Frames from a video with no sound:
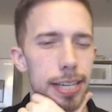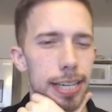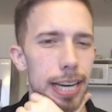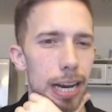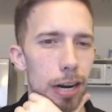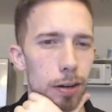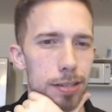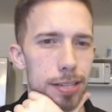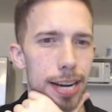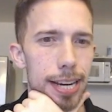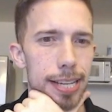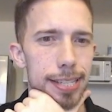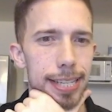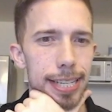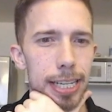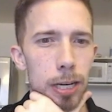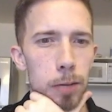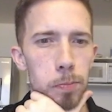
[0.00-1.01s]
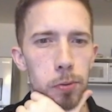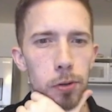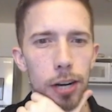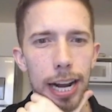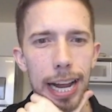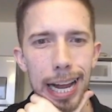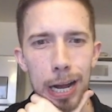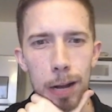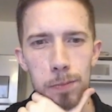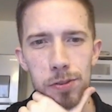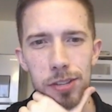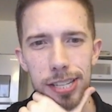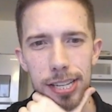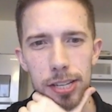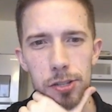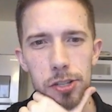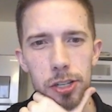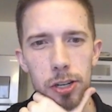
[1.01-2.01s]
Now his idea perhaps
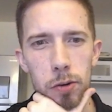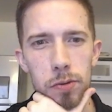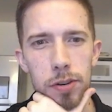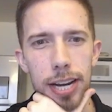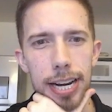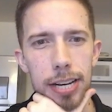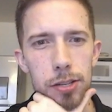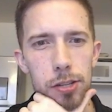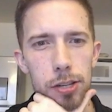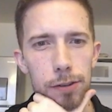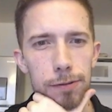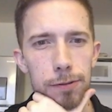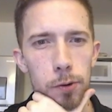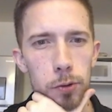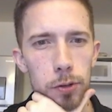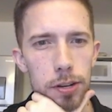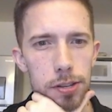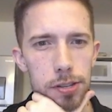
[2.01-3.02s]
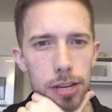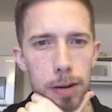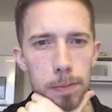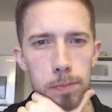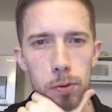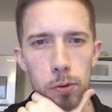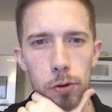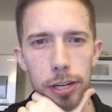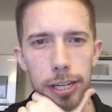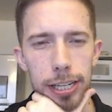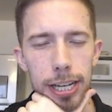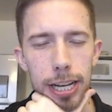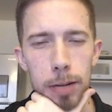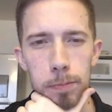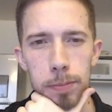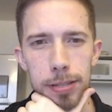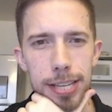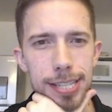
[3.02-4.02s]
is to go knight c4 at some point,
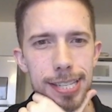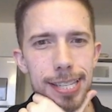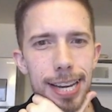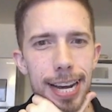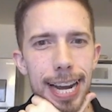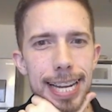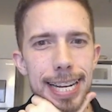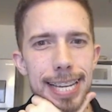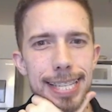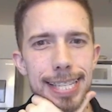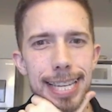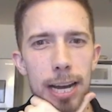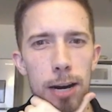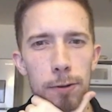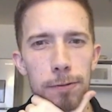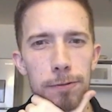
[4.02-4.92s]
but this knight is now